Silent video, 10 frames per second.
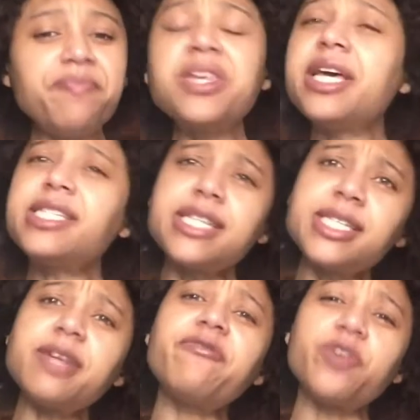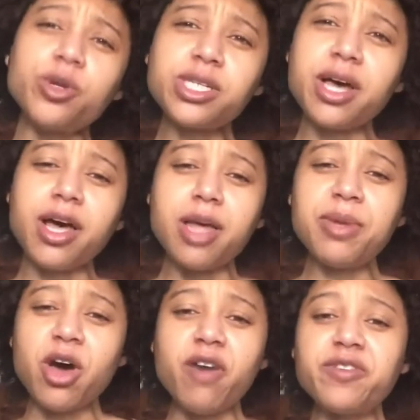Is this the first time an
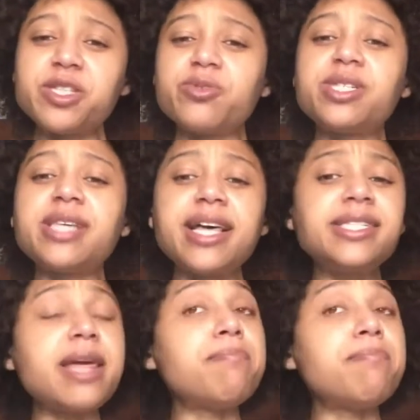officer says they